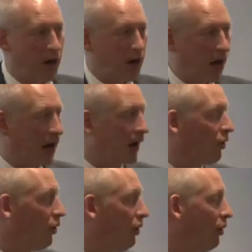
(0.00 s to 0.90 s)
a lack
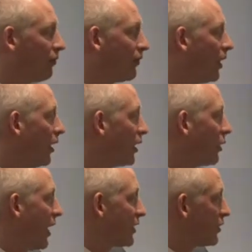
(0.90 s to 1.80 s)
of
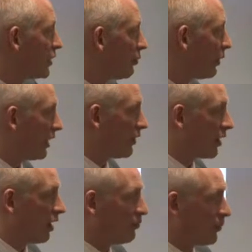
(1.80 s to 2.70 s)
capacity within the
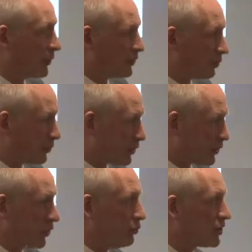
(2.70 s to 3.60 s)
government to
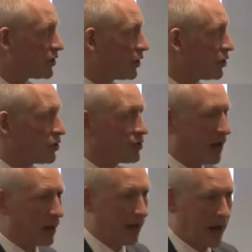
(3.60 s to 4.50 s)
pursue decisions
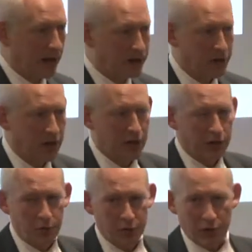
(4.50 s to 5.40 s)
and enact
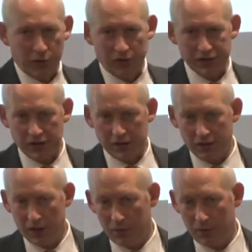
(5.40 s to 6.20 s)
the bureaucratic,